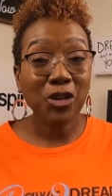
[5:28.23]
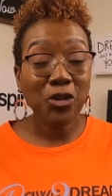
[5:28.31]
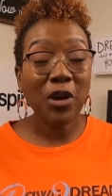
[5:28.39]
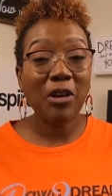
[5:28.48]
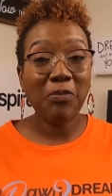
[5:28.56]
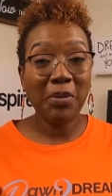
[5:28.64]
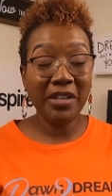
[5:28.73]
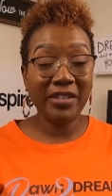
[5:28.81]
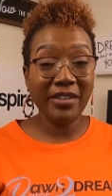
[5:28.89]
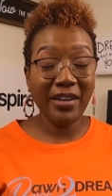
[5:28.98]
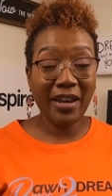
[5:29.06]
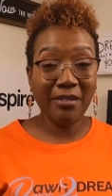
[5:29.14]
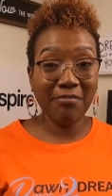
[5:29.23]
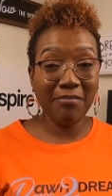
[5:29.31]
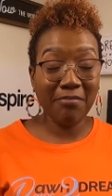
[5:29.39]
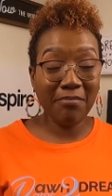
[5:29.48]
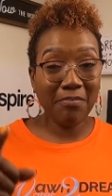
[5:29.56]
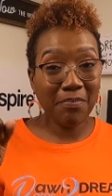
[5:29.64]
you have picked a date,
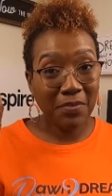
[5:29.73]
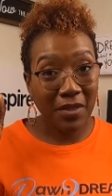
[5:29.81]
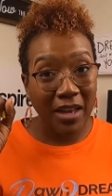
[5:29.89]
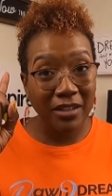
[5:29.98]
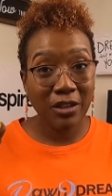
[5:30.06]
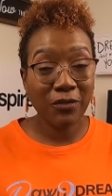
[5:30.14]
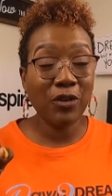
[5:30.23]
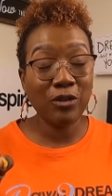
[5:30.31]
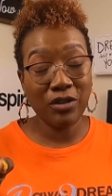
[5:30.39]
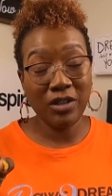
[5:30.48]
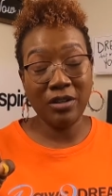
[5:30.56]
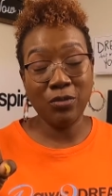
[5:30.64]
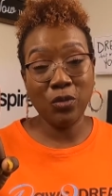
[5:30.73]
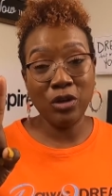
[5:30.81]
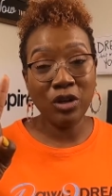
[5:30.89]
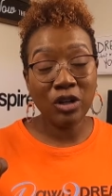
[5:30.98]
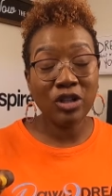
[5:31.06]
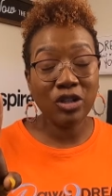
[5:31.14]
that's the first thing. When
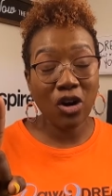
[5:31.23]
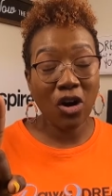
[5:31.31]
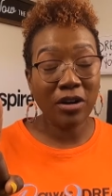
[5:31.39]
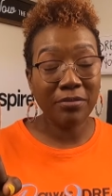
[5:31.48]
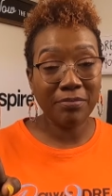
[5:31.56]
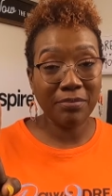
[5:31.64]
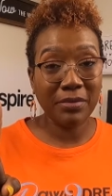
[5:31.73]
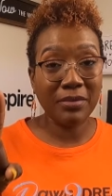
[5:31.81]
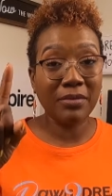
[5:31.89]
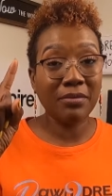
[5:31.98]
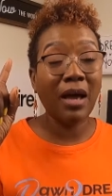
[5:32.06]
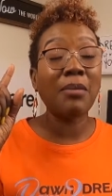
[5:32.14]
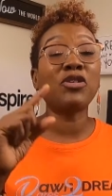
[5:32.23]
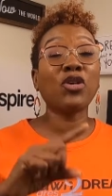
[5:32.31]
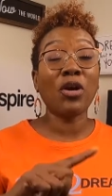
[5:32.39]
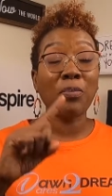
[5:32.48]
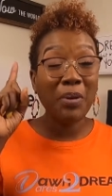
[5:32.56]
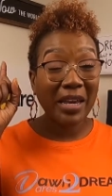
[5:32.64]
you're going to start,
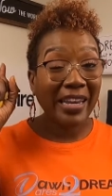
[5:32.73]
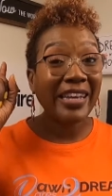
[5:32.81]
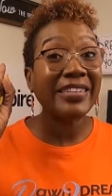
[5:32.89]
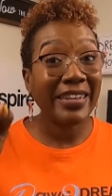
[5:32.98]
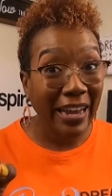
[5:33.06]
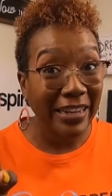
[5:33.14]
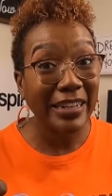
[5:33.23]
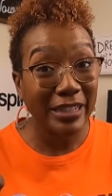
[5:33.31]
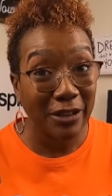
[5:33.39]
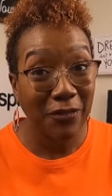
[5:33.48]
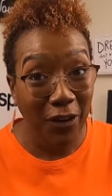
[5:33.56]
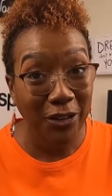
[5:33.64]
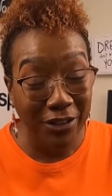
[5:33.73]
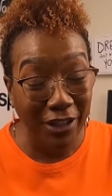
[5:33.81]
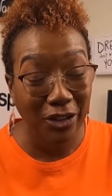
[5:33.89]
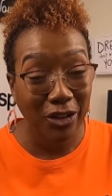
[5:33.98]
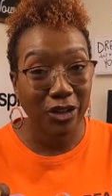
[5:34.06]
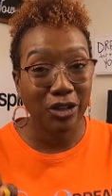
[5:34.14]
picking a date is the first
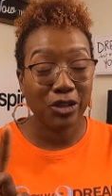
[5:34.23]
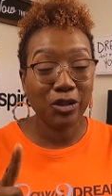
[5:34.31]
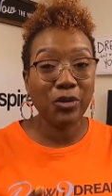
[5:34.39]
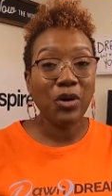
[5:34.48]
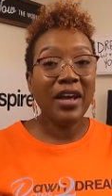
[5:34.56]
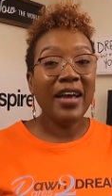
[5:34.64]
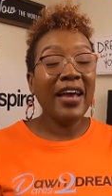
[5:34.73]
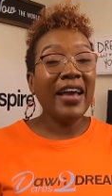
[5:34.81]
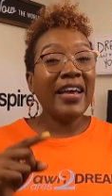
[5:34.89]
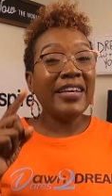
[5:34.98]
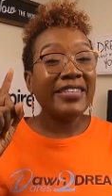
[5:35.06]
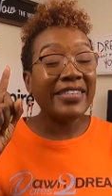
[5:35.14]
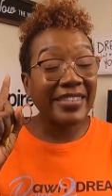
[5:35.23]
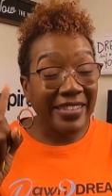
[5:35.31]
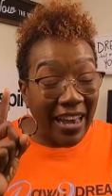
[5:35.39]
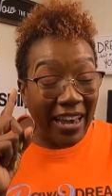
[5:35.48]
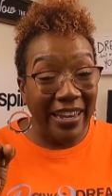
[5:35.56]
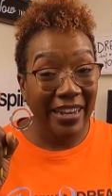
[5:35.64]
thing you're going to do.
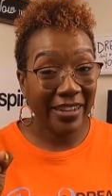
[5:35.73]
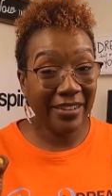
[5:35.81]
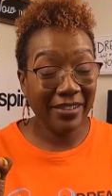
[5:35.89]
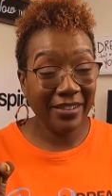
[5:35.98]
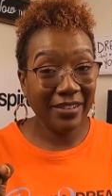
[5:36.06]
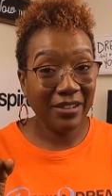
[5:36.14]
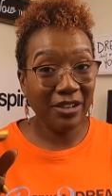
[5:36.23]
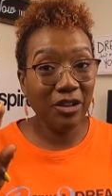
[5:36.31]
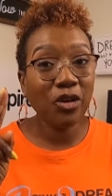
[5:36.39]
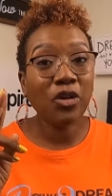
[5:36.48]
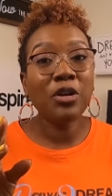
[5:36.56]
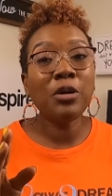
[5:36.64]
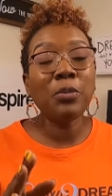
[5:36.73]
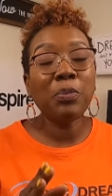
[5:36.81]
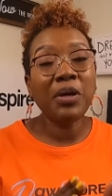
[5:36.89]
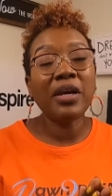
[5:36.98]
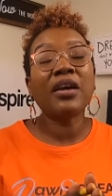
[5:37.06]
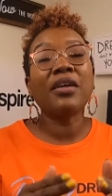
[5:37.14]
Second, you're going to
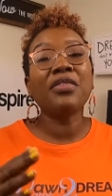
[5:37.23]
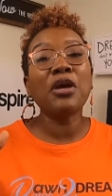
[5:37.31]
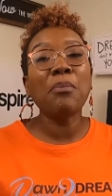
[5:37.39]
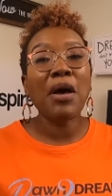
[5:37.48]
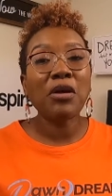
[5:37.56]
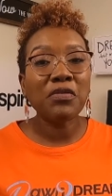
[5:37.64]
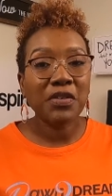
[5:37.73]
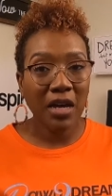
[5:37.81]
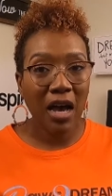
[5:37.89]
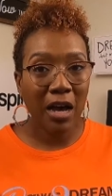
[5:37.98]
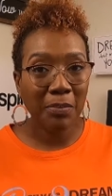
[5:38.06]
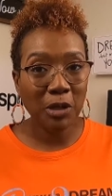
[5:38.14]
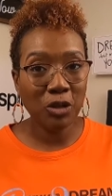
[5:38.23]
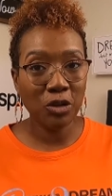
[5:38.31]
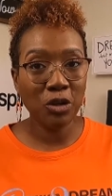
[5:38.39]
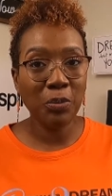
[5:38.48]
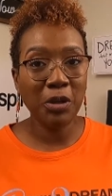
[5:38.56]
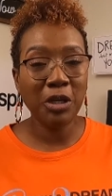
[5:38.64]
pick the amount of time that you're
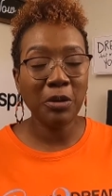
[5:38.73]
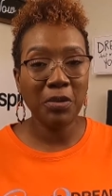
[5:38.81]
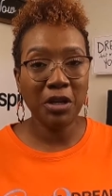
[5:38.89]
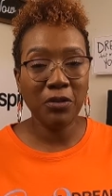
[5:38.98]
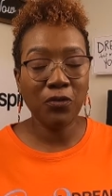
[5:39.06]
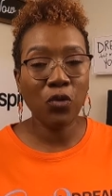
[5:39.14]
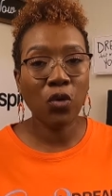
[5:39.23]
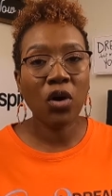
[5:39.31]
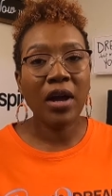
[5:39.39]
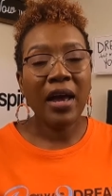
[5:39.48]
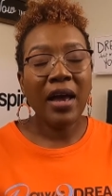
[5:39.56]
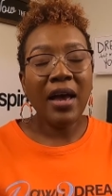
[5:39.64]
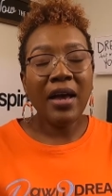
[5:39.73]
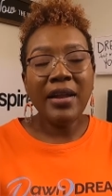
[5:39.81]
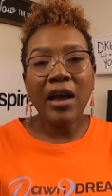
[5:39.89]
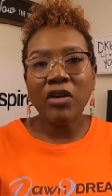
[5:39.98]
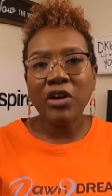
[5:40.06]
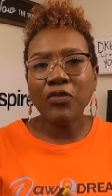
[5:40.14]
going to be committed for.
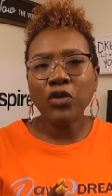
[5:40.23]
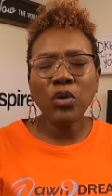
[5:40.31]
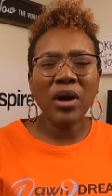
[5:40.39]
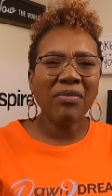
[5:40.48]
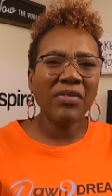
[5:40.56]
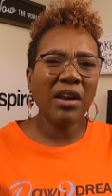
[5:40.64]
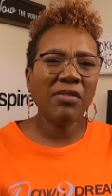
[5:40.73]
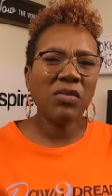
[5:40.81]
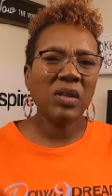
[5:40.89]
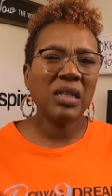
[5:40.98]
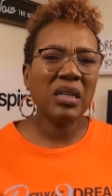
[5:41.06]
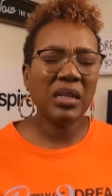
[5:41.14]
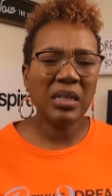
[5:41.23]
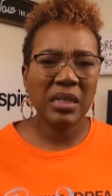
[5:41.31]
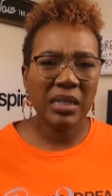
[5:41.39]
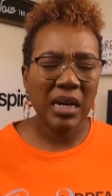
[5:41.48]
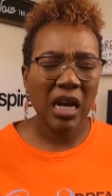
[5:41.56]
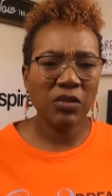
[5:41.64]
Now, if you have never really done a
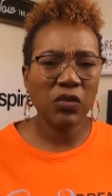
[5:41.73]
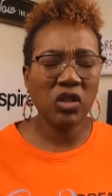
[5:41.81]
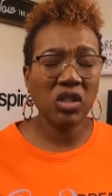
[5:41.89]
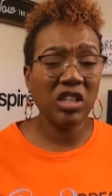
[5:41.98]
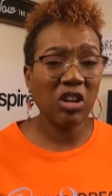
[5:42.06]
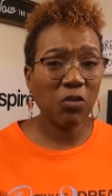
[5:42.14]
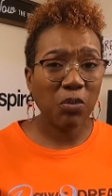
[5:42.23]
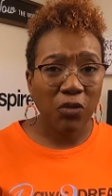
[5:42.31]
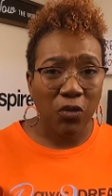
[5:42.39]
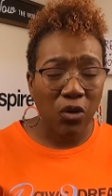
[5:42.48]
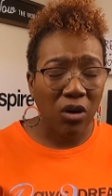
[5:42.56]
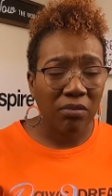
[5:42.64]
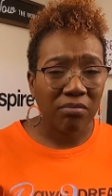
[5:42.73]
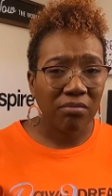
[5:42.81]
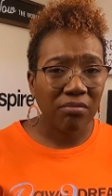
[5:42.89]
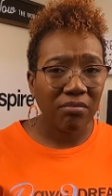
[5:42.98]
detox for yourself before,